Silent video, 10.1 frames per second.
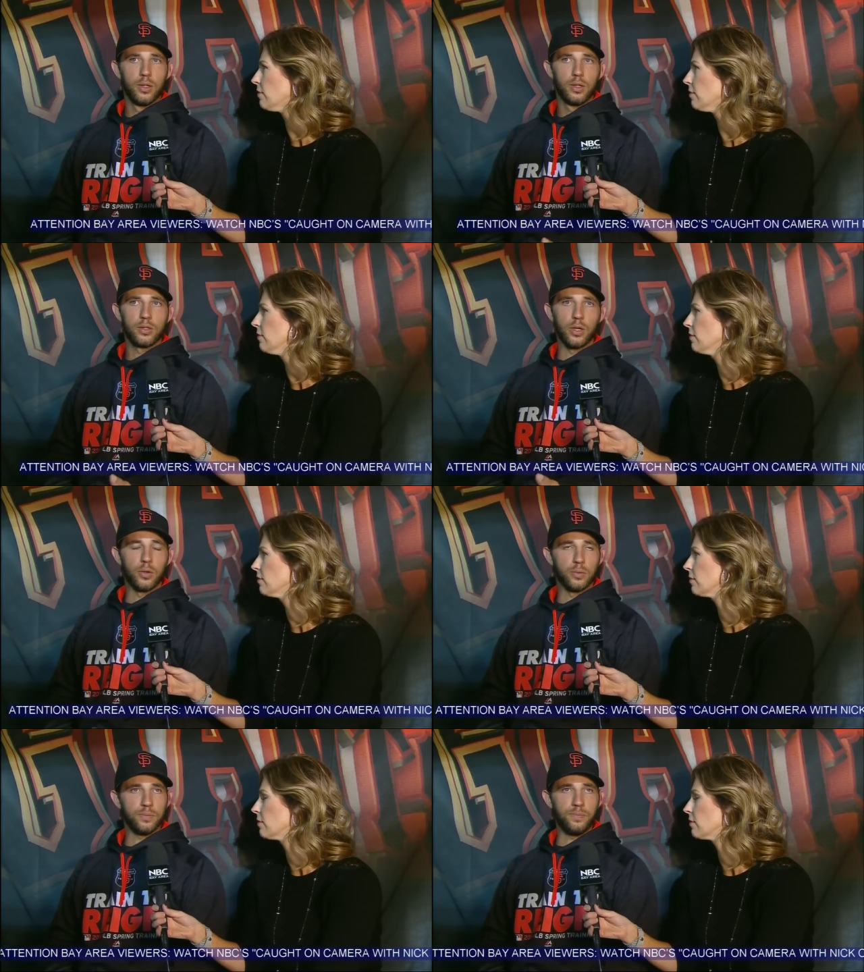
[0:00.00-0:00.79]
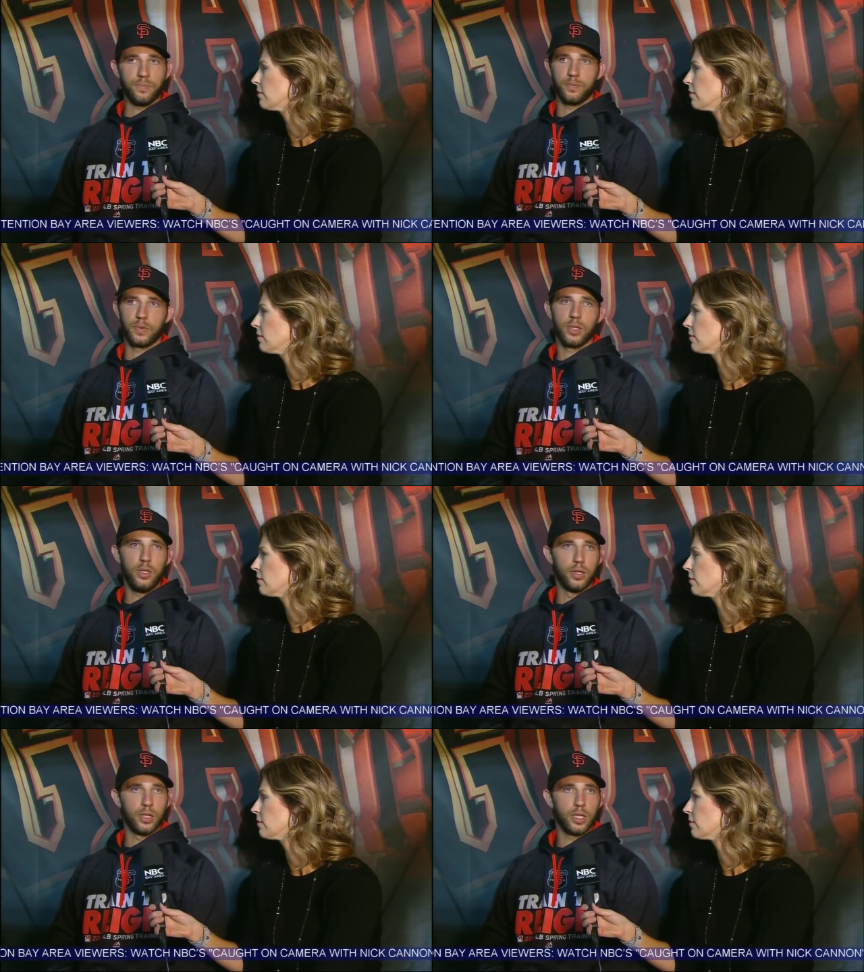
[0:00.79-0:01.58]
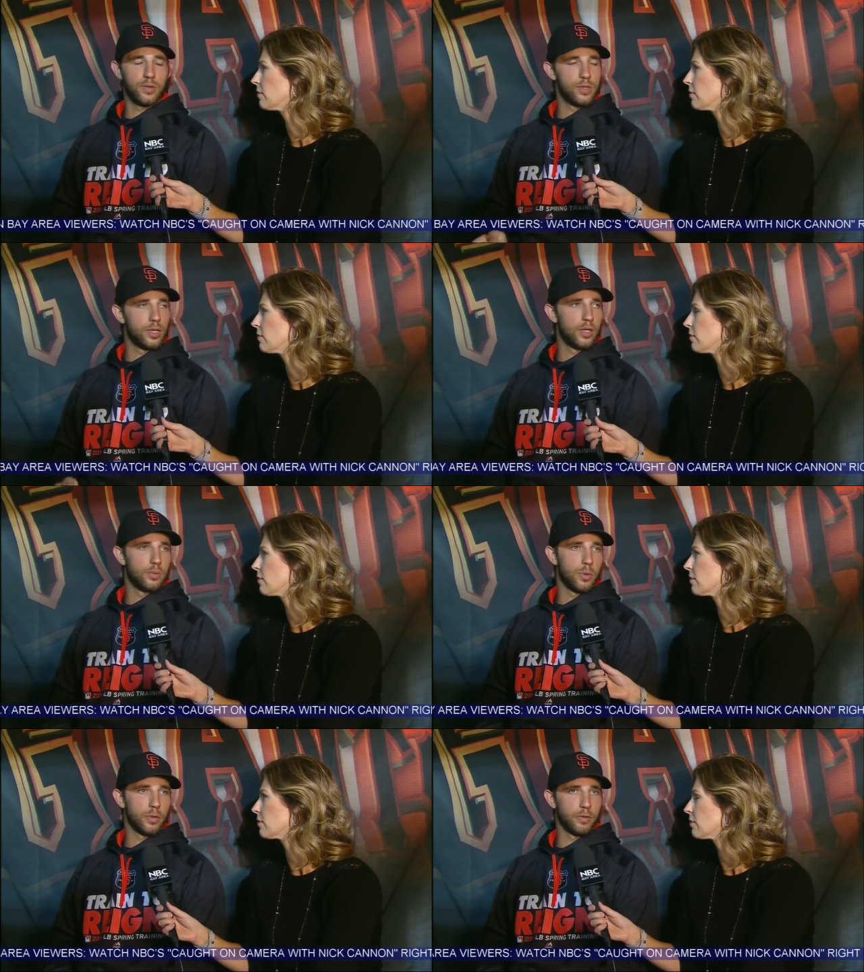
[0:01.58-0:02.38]
Speaker 1: So, you know, it gives you a little
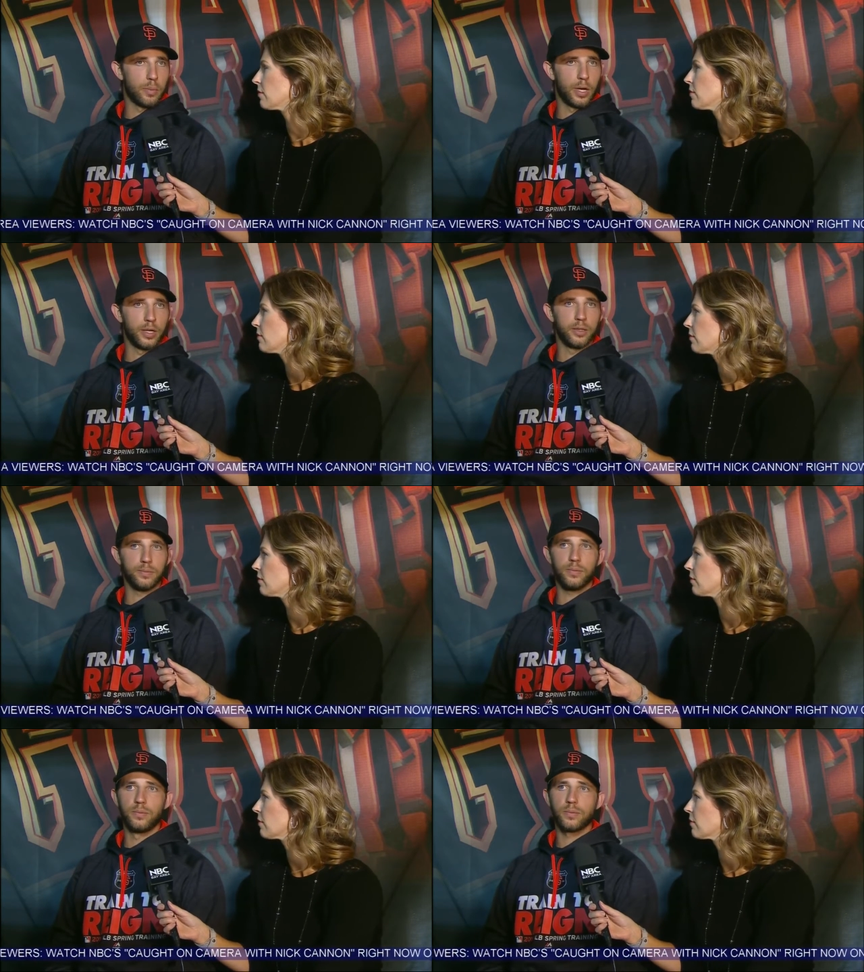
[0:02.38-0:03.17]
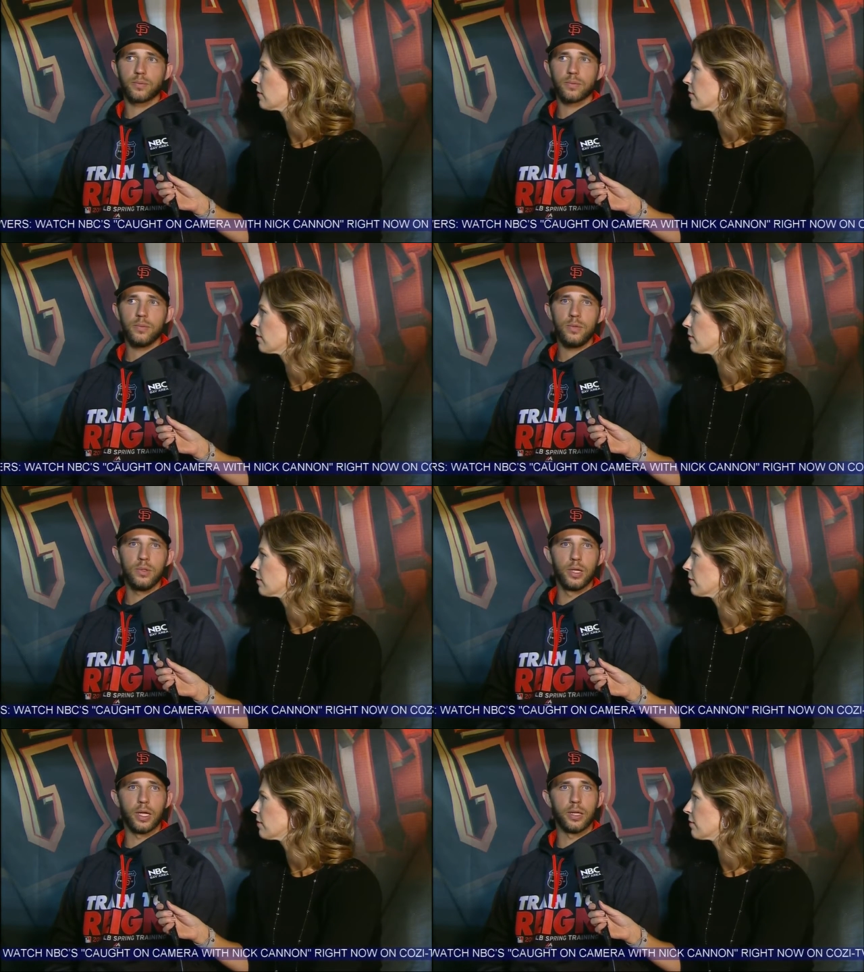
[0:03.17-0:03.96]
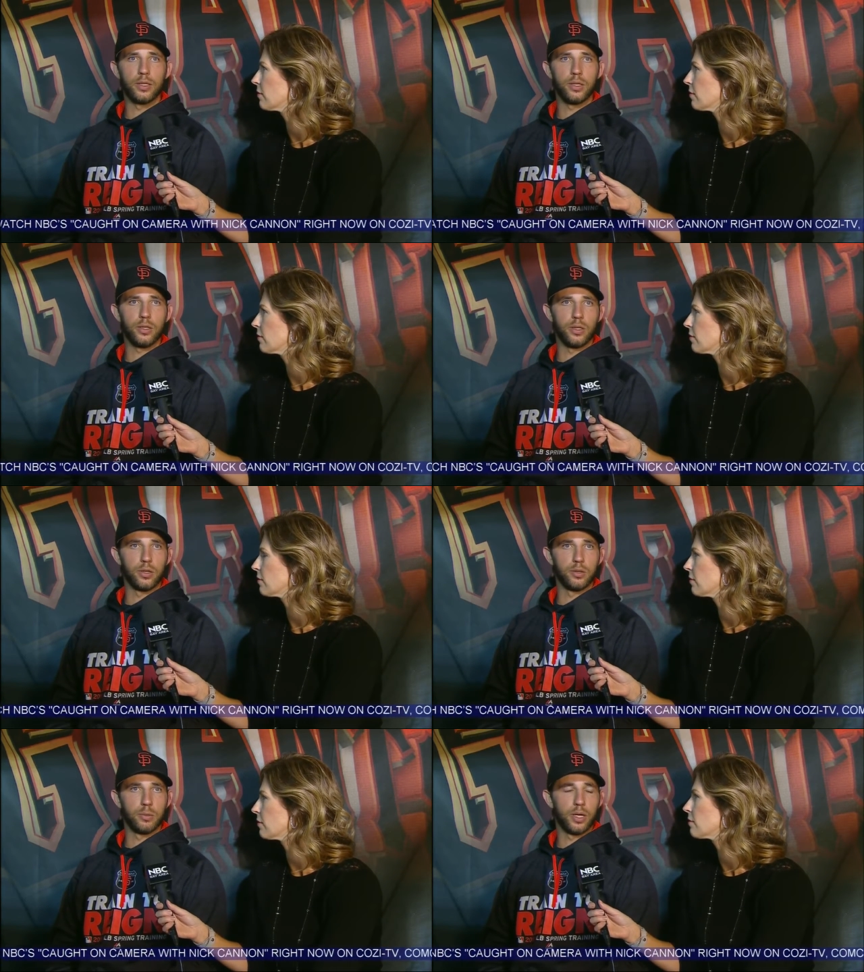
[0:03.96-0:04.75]
more of a break. And, you know, you know,
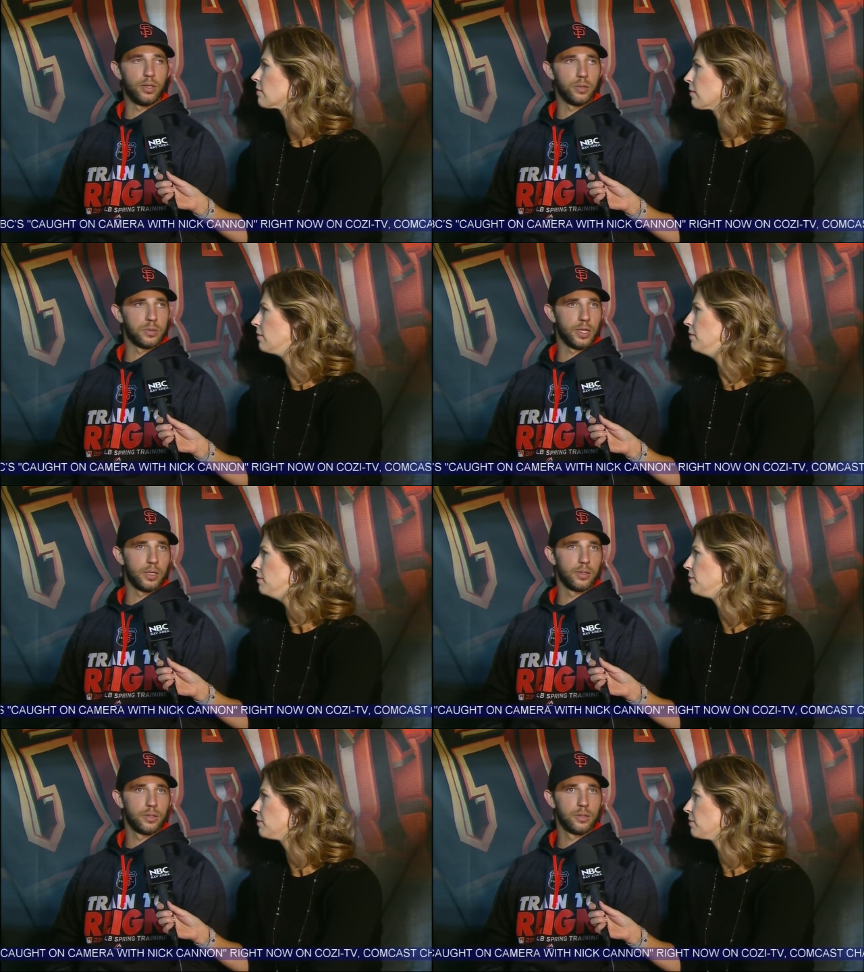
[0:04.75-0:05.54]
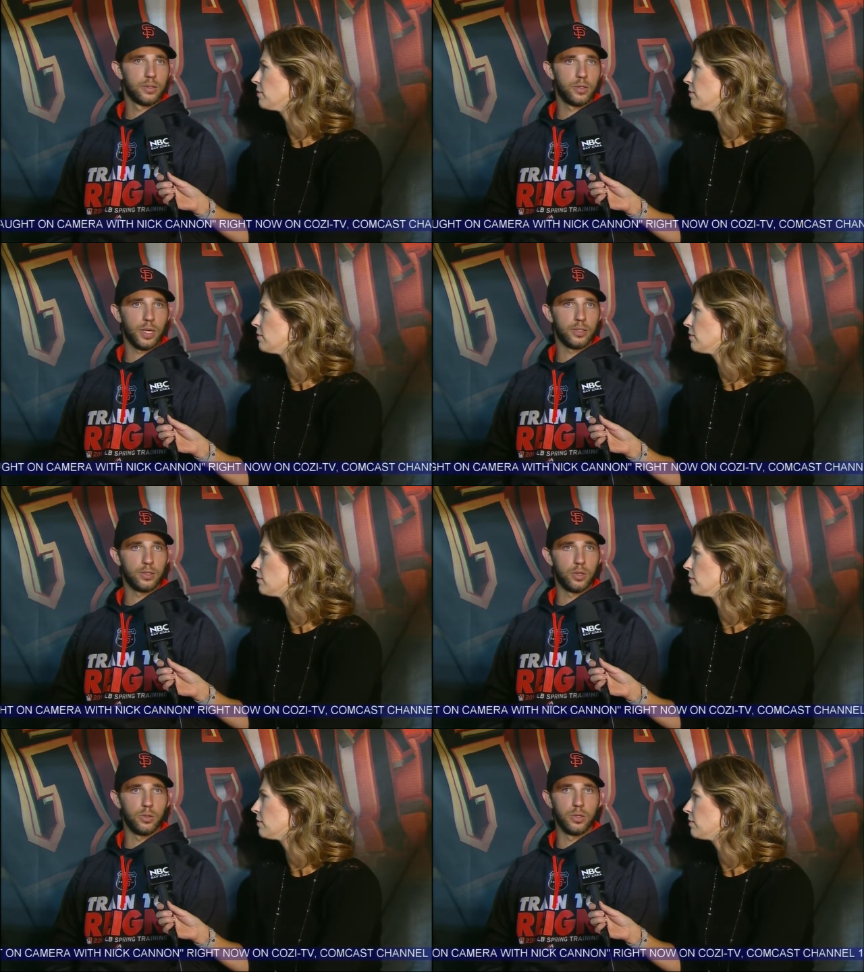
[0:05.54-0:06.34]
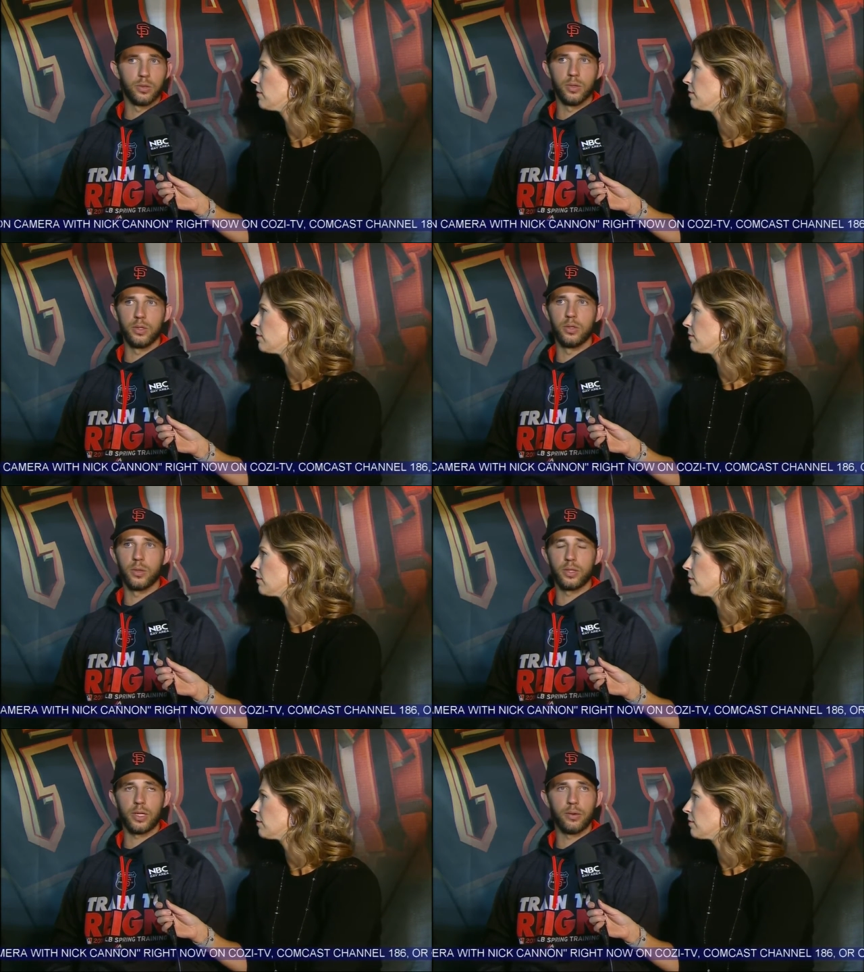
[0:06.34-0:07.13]
your body don't take quite the toll that it would doing
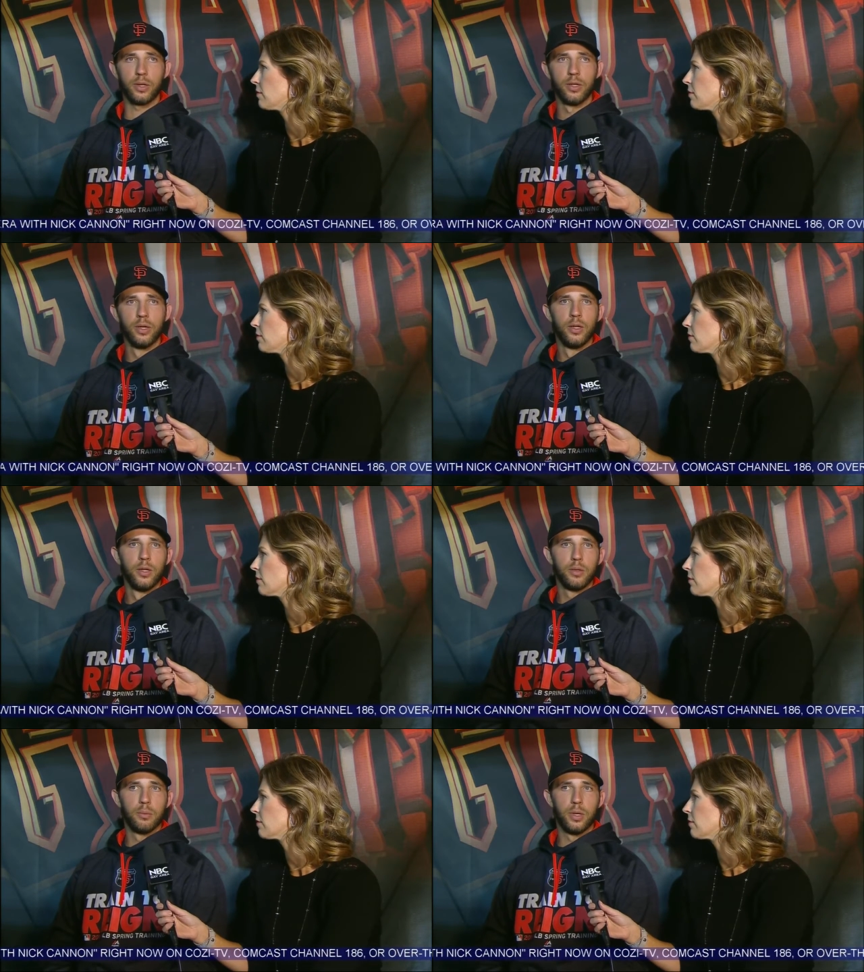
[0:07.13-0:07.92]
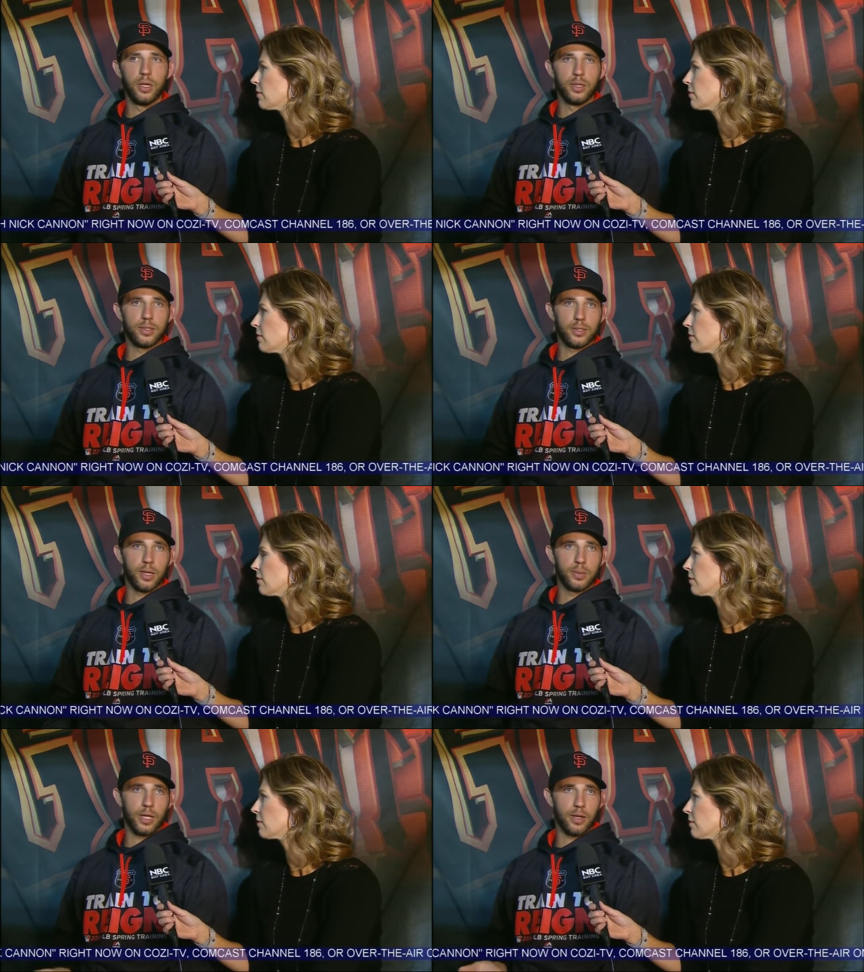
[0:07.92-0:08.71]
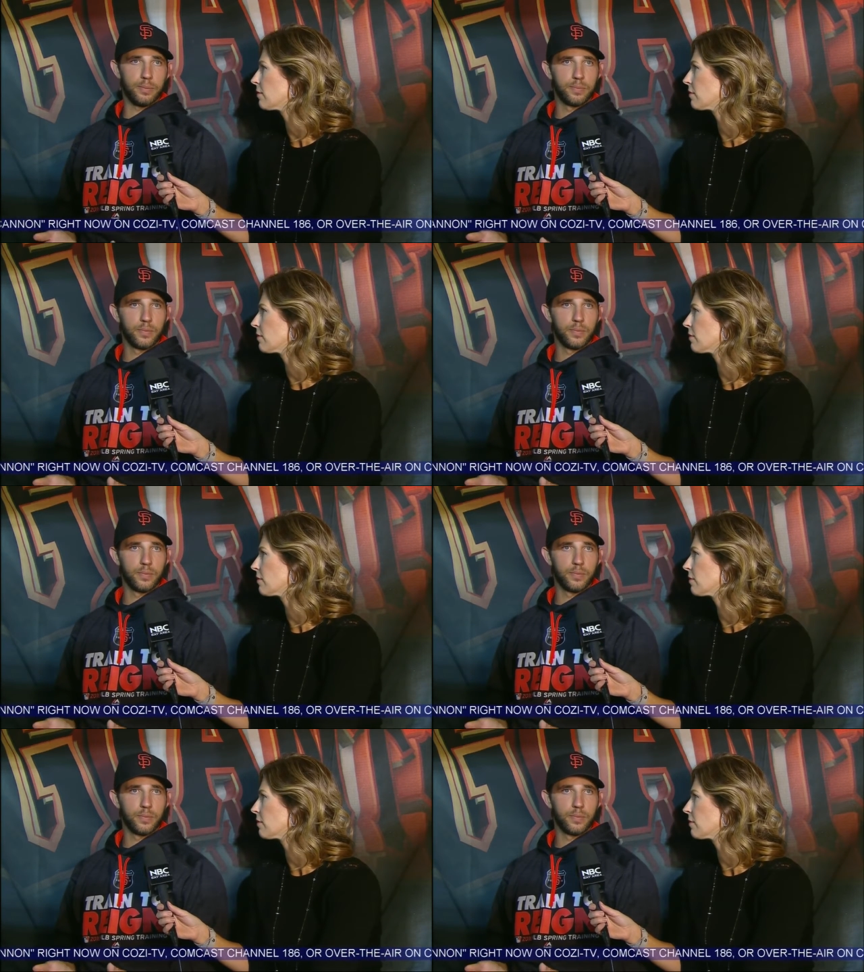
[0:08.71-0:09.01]
it that way. But at the same time,